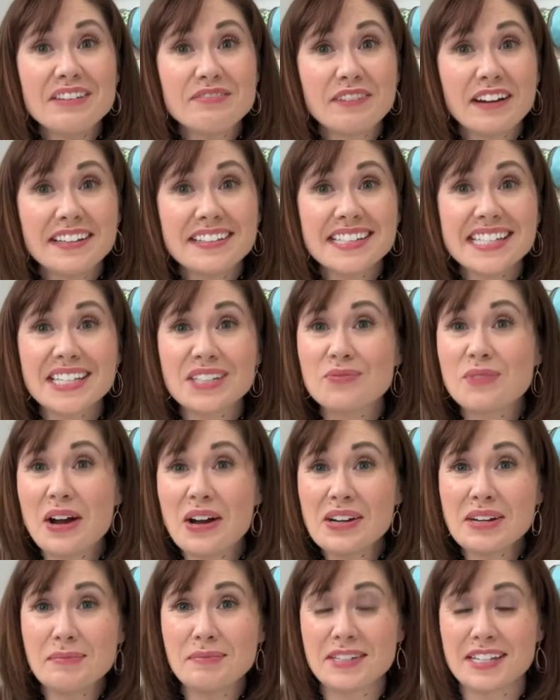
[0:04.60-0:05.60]
friends and
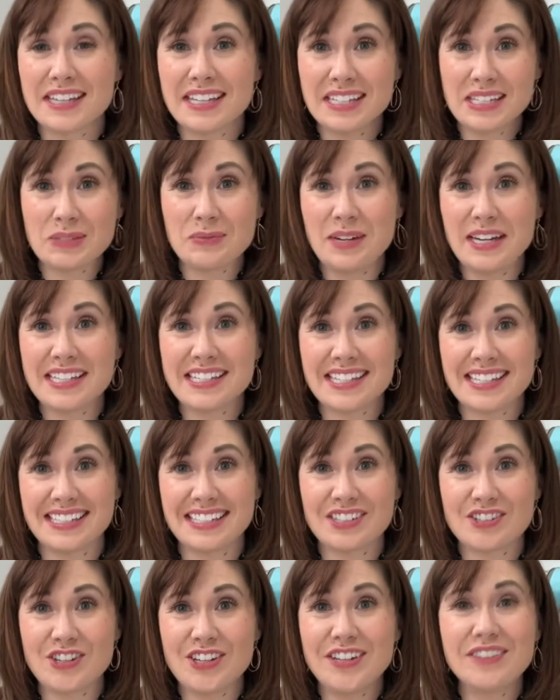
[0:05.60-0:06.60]
welcome to this week's
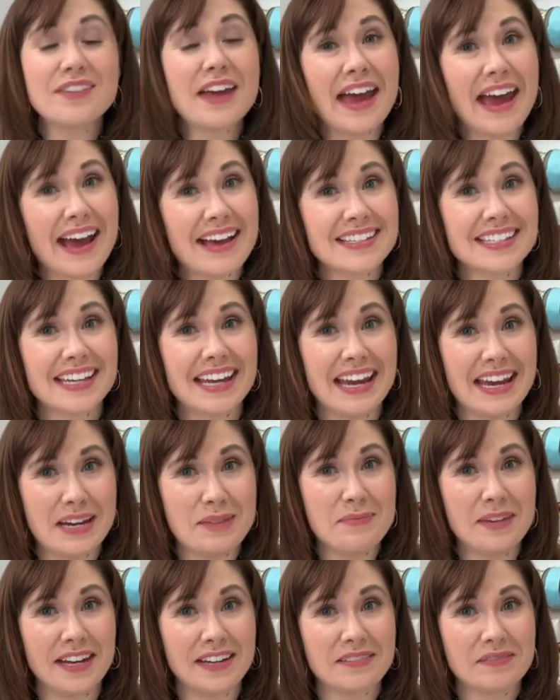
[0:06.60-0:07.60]
edition of Ask
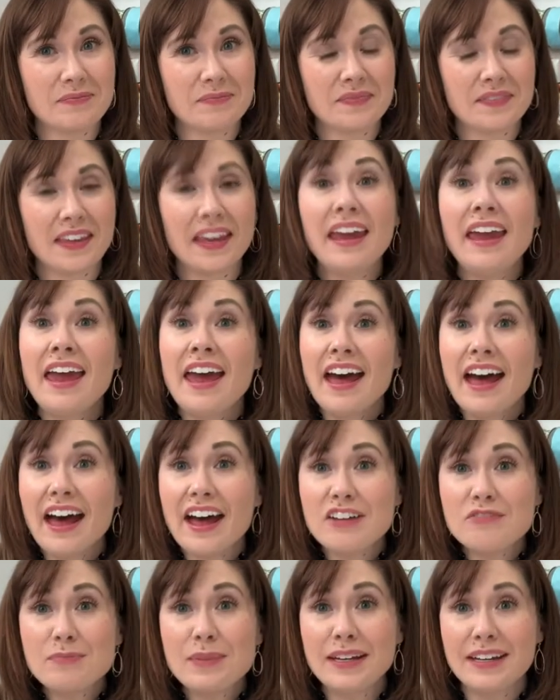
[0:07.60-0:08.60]
Amy.
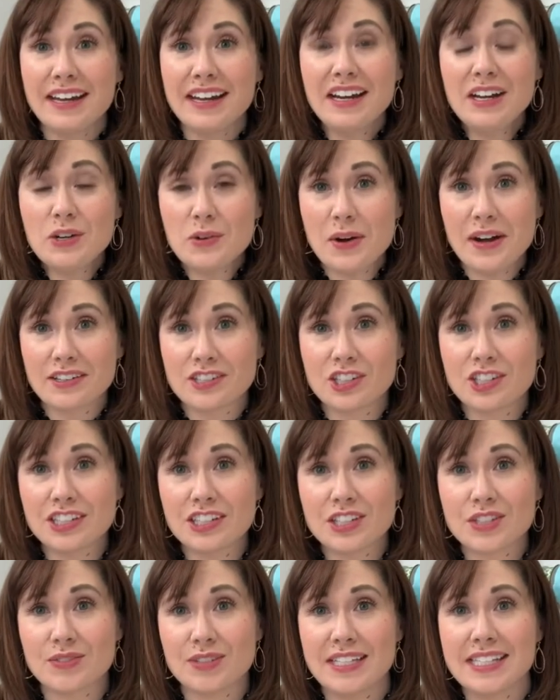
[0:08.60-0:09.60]
I've been getting
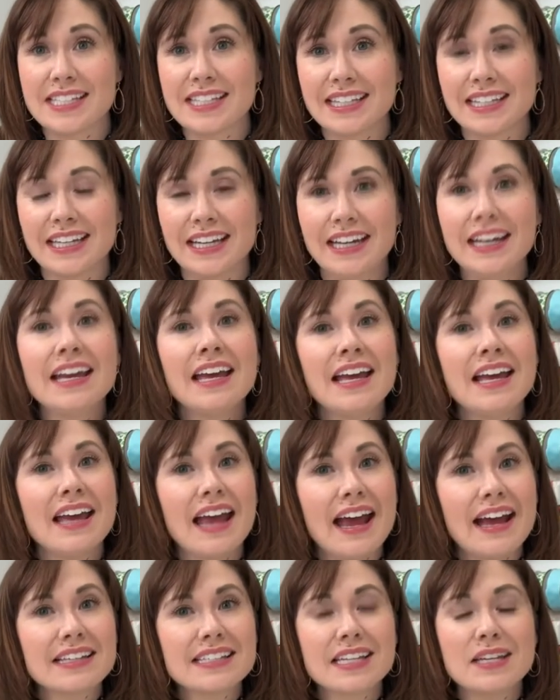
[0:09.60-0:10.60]
questions recently
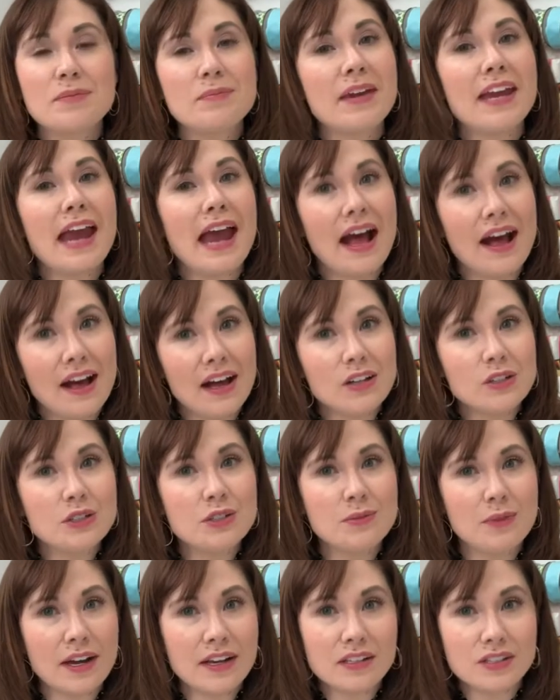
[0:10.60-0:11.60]
asking me how
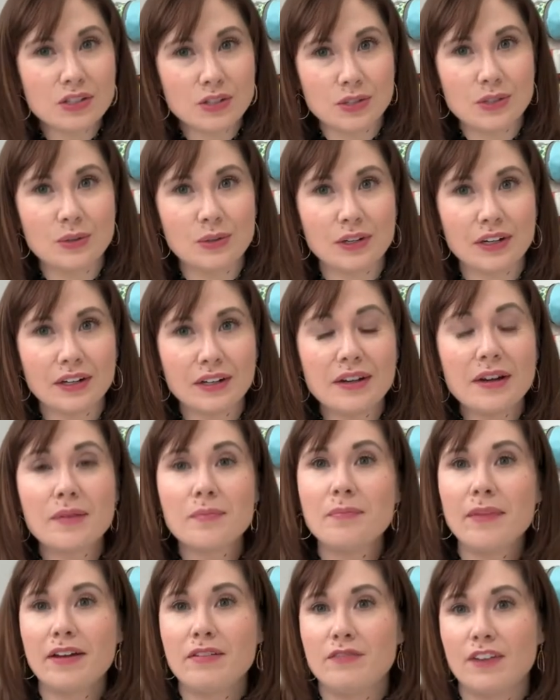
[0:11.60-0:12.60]
do I store
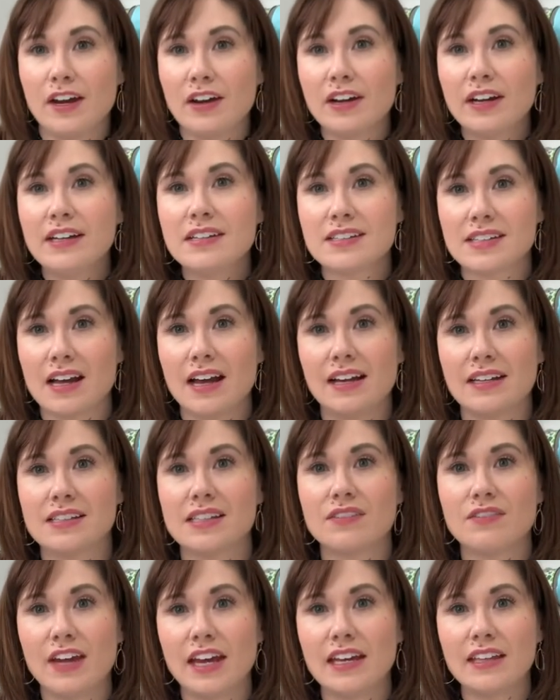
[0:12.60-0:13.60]
my various kinds
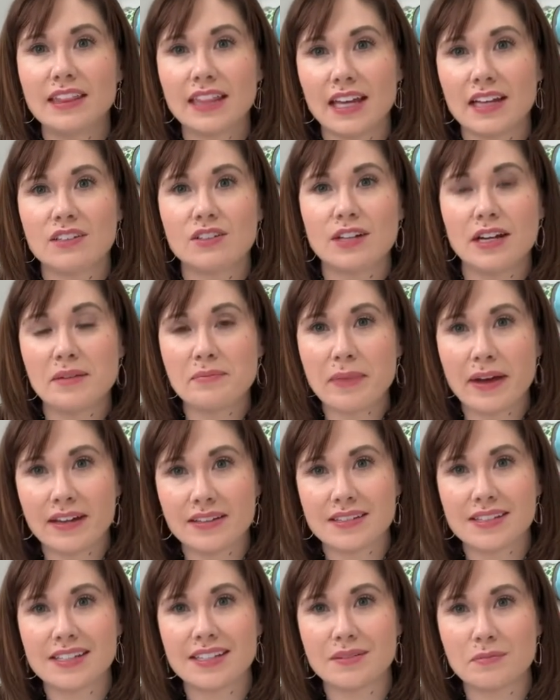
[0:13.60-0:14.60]
of hand lettering
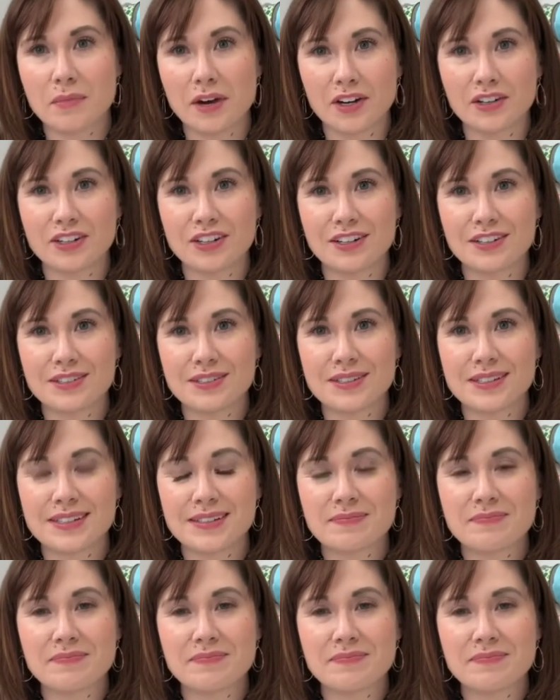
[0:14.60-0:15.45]
pens and markers.